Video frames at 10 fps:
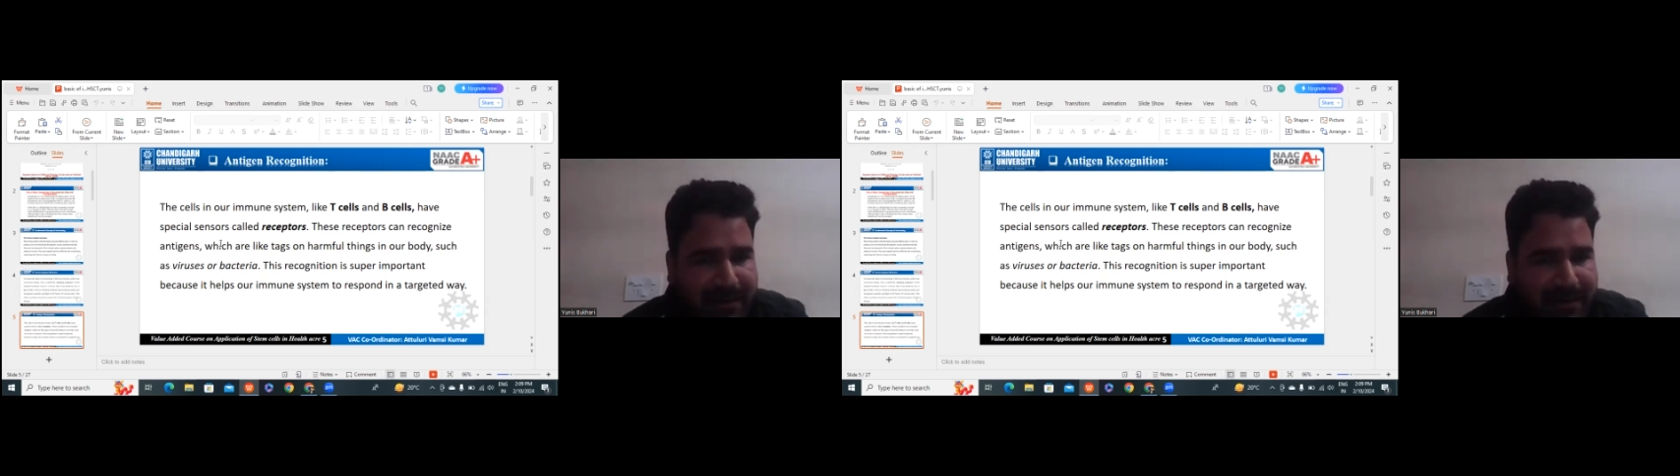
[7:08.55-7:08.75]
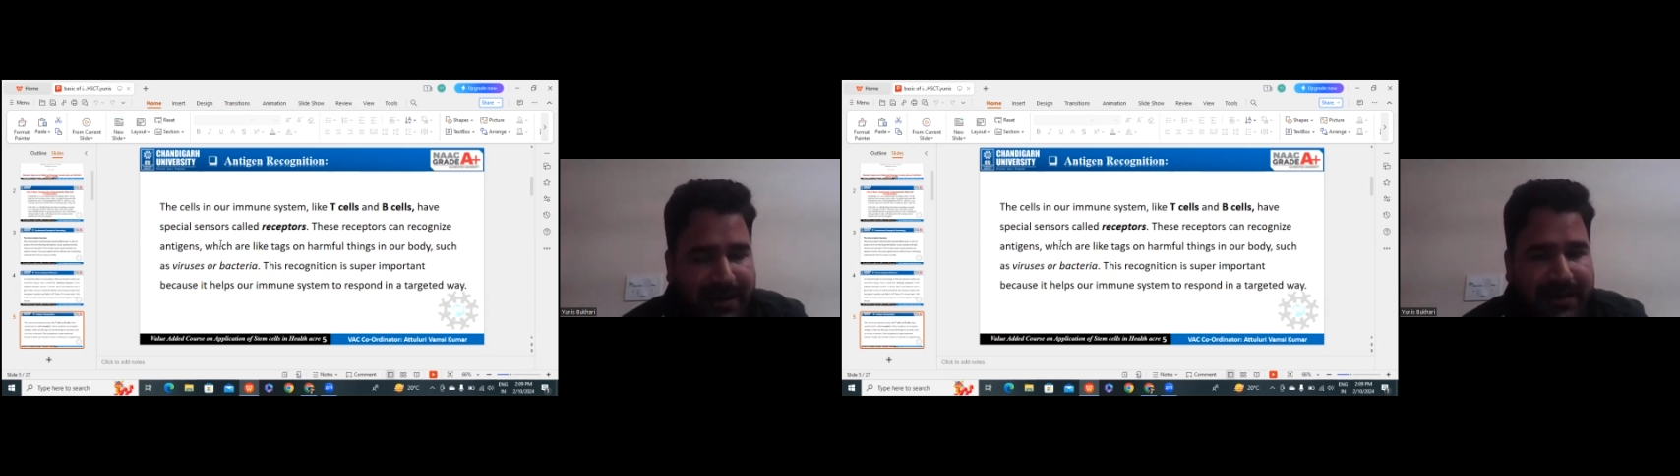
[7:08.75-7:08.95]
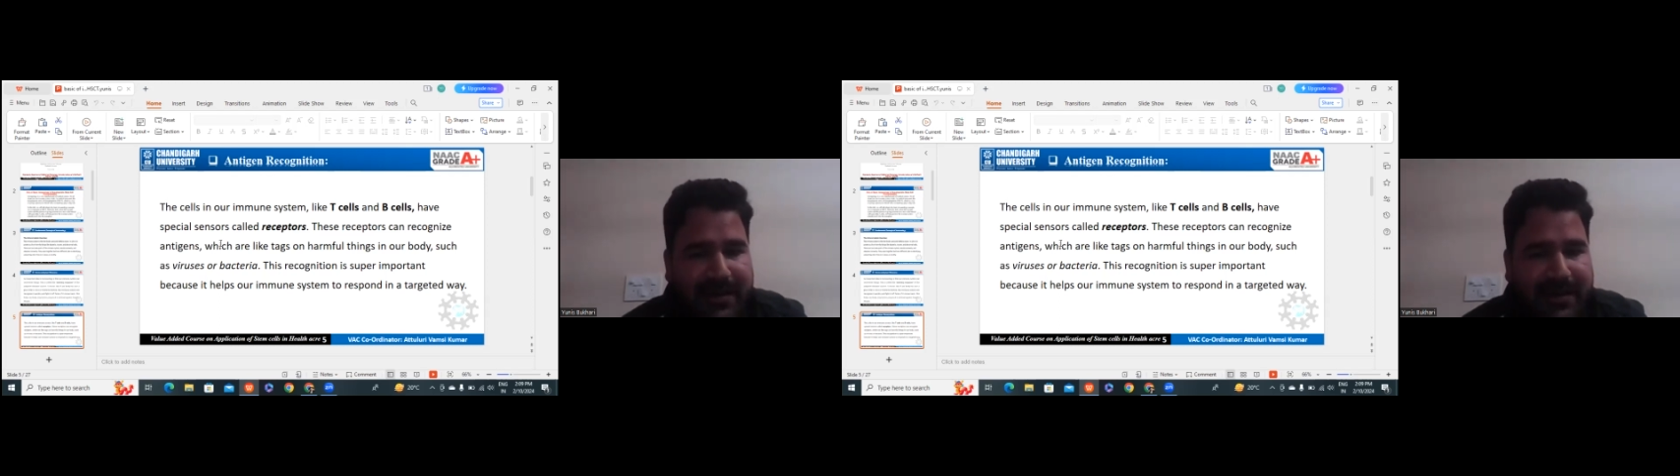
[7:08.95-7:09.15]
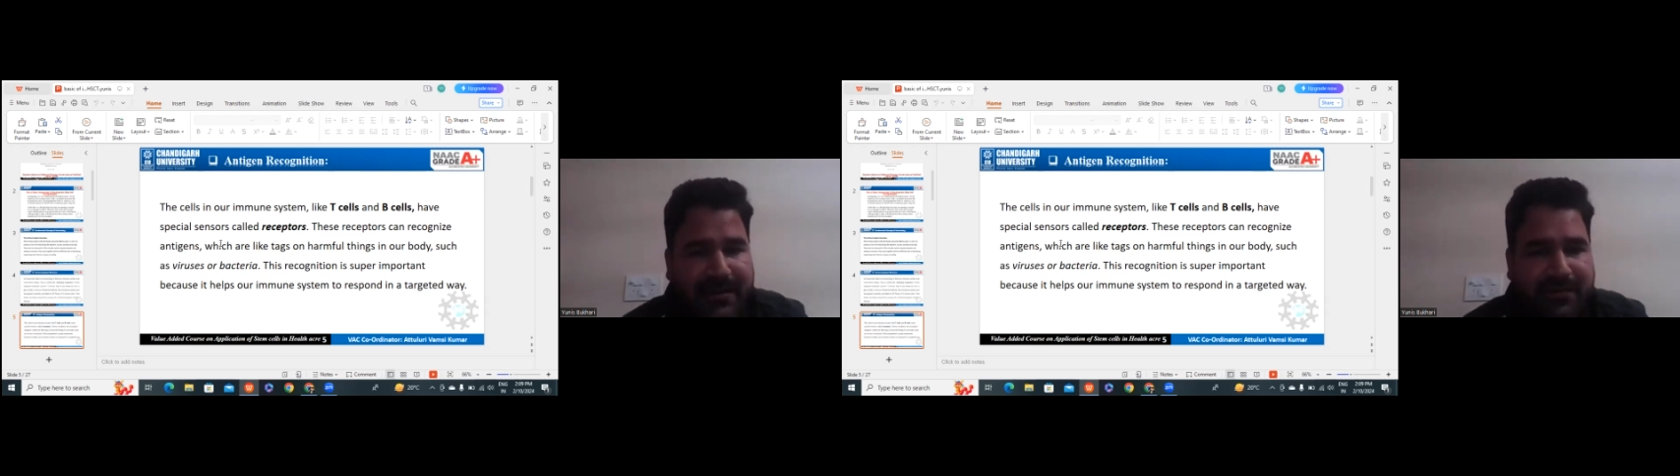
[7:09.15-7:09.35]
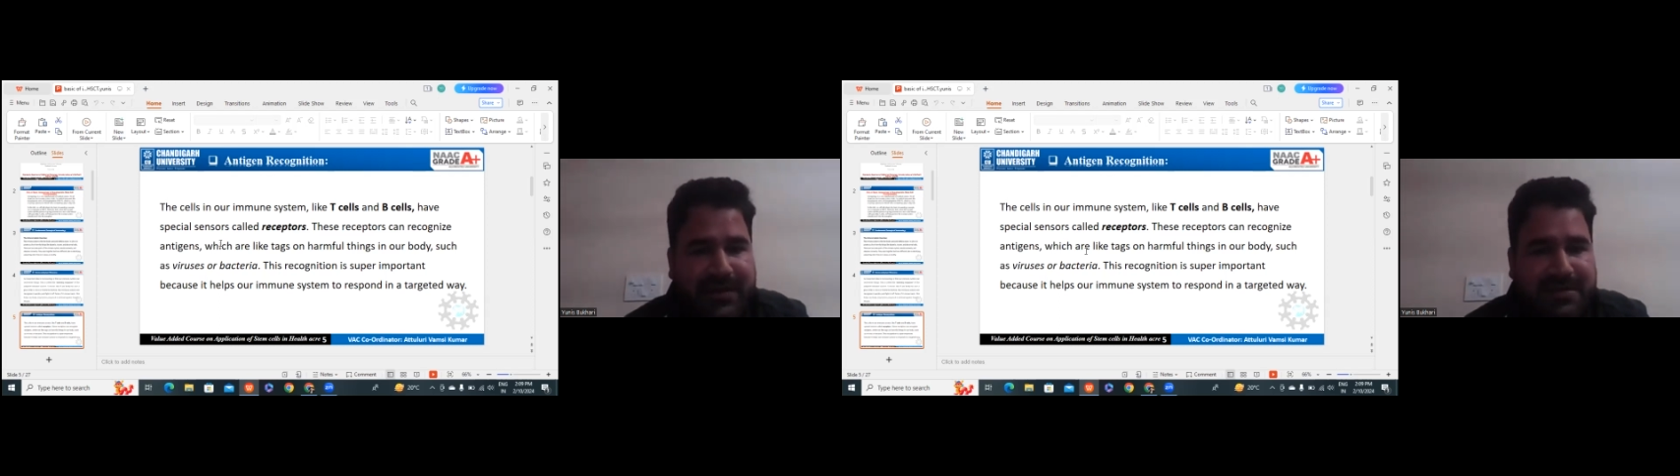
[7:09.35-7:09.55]
Okay,
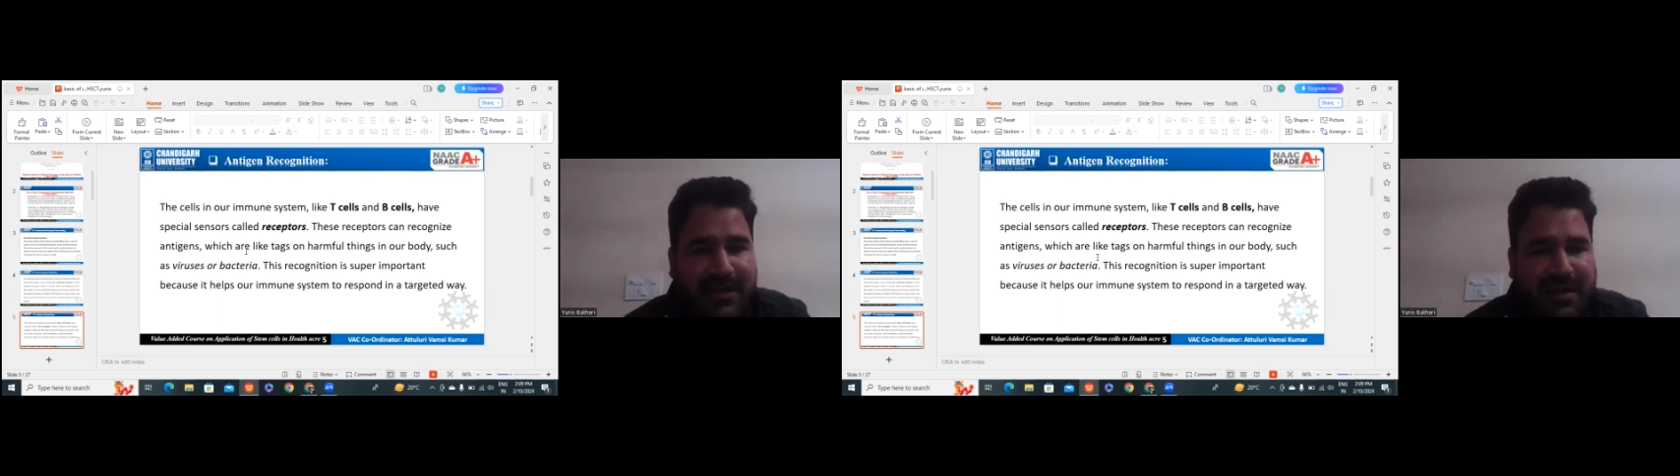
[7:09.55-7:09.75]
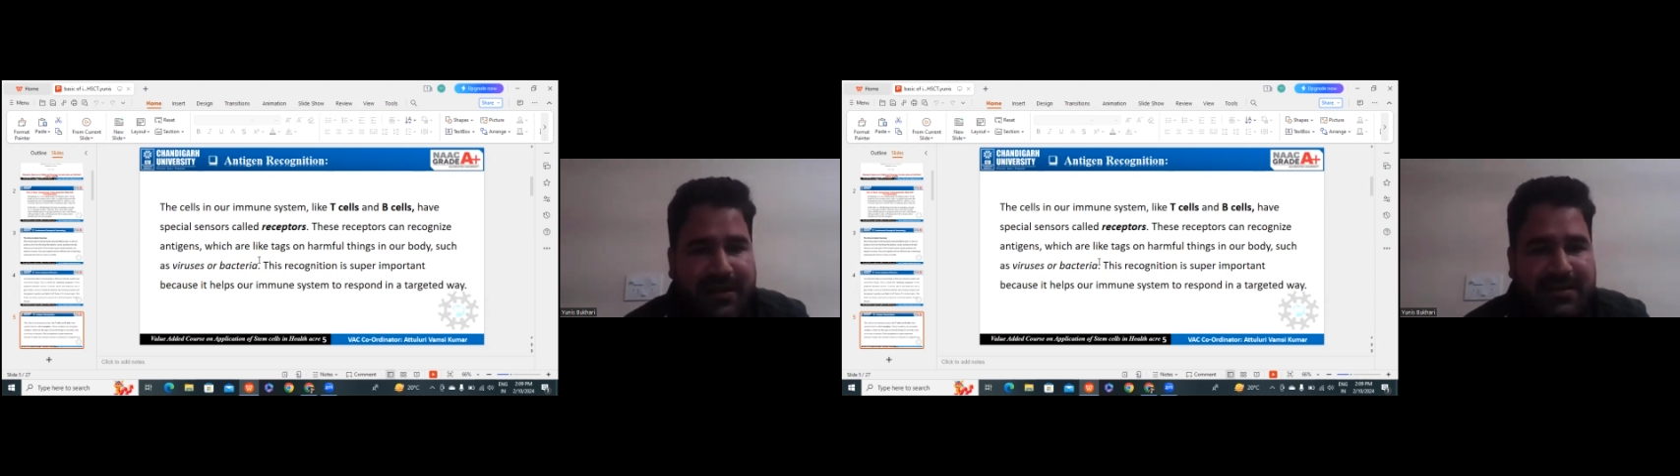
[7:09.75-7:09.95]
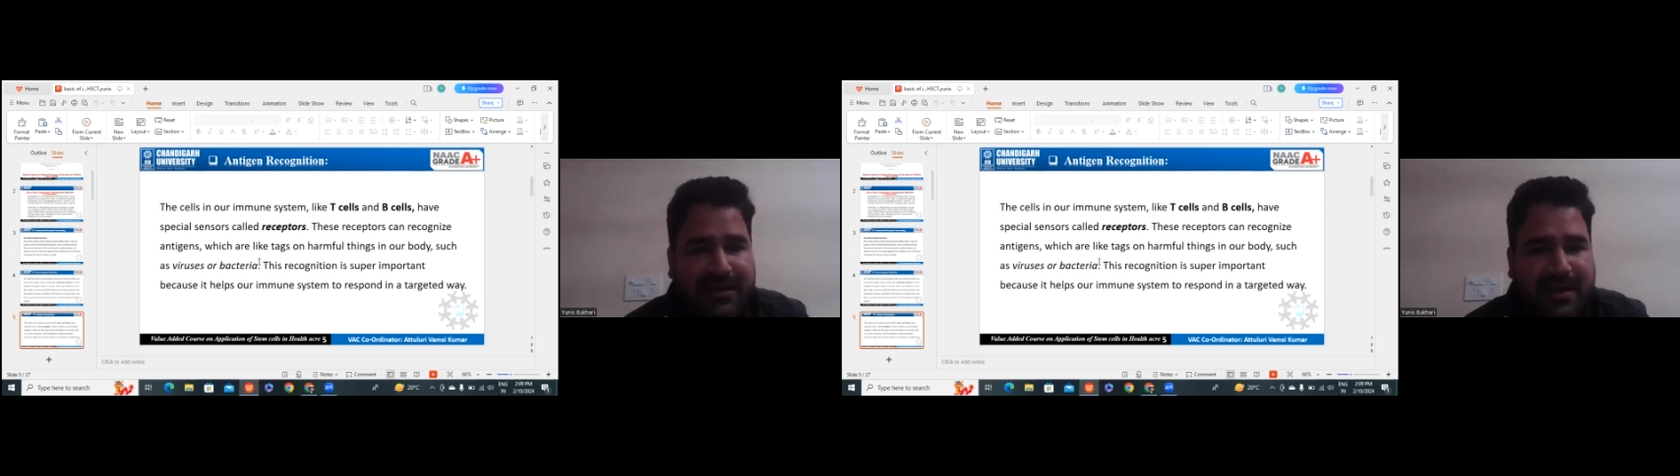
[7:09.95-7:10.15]
once the antigen